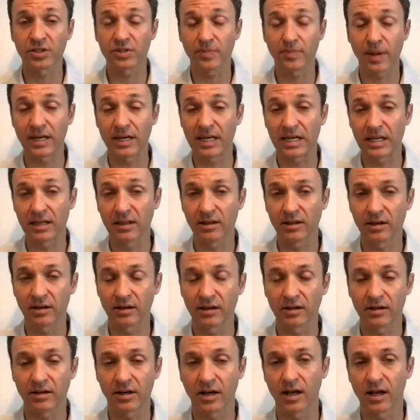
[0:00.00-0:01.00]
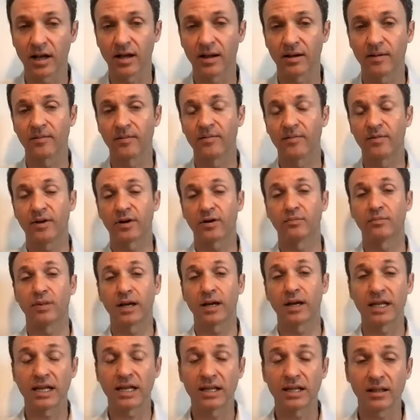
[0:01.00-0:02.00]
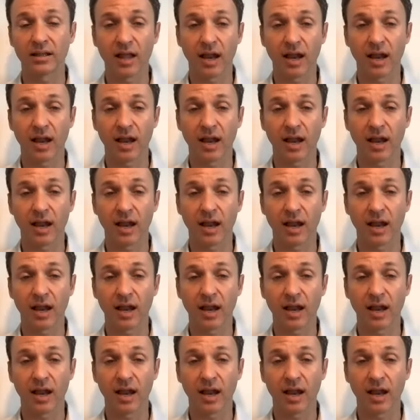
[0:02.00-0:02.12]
spending their money.